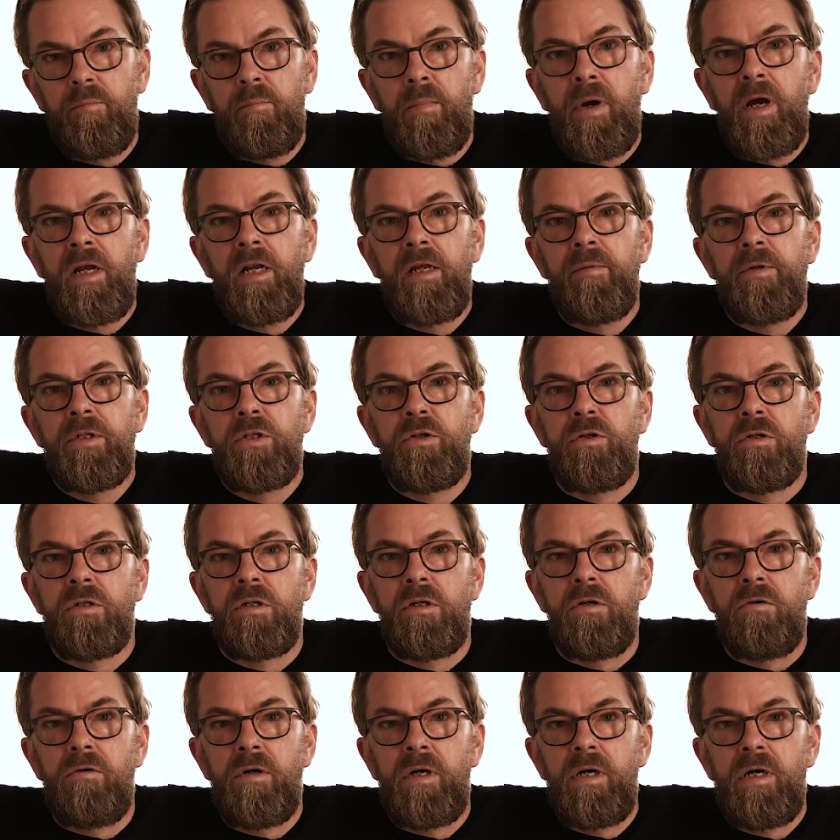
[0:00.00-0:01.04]
My name is
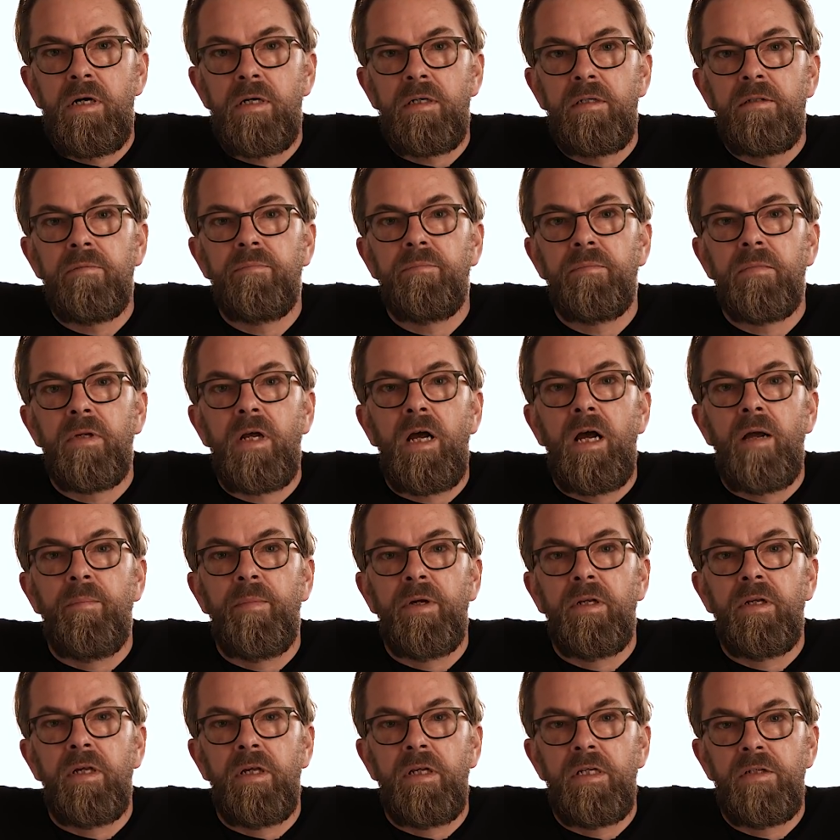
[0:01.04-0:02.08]
Thorsten von Overgaard. I'm
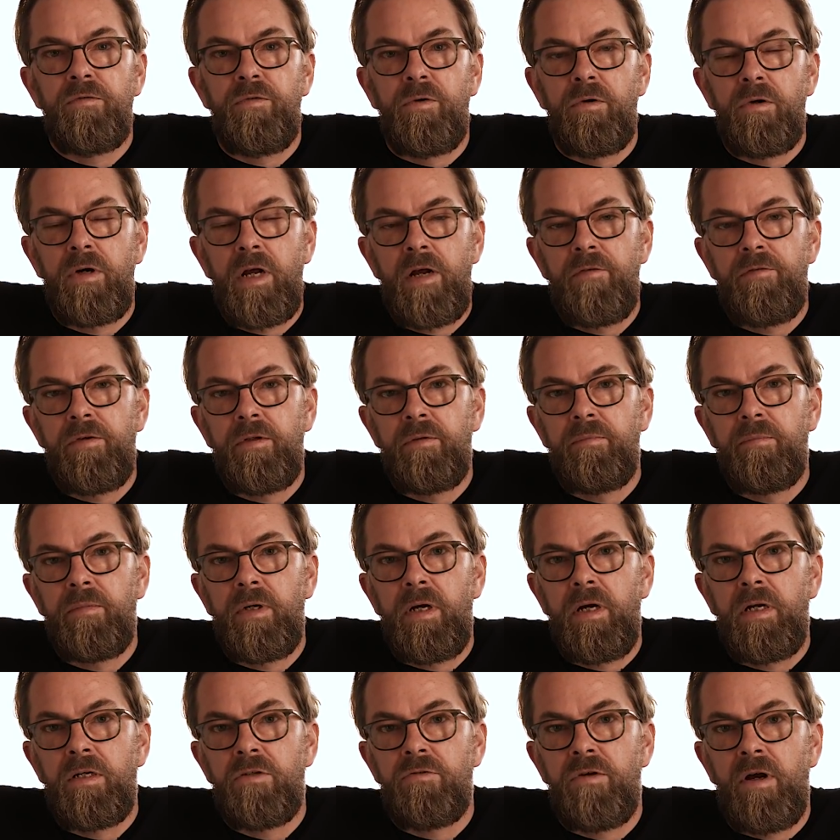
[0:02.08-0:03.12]
a Danish photographer.
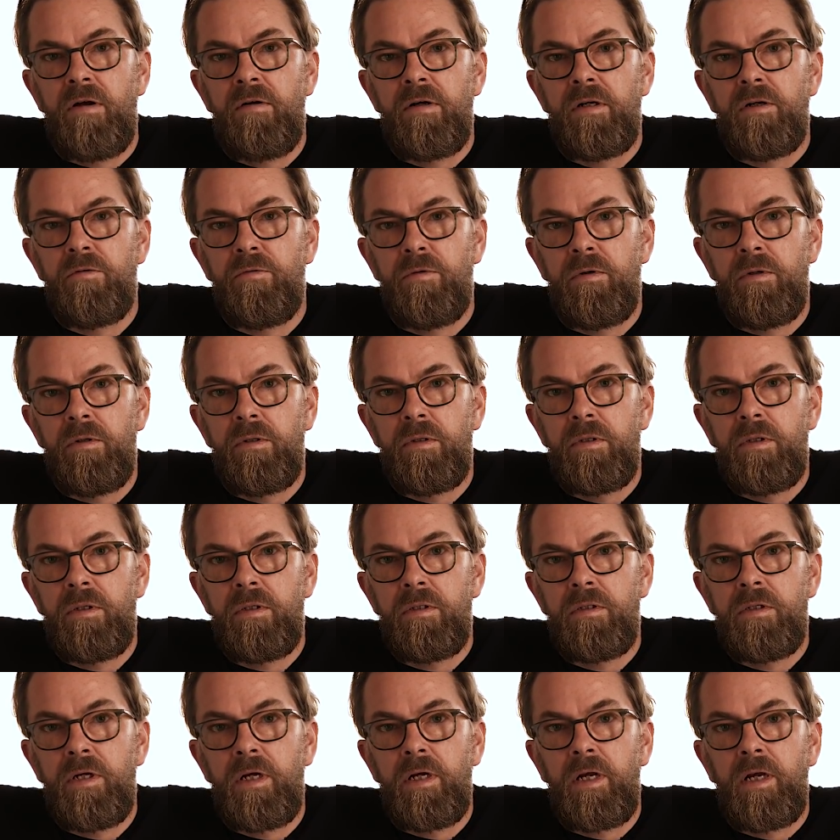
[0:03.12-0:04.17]
I travel the world
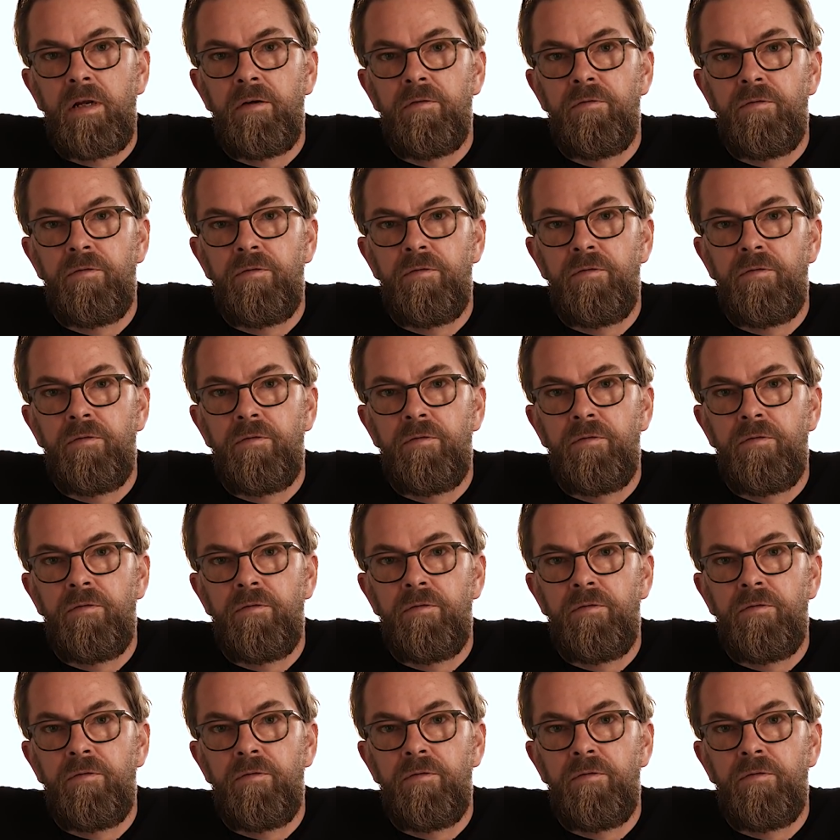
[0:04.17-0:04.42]
taking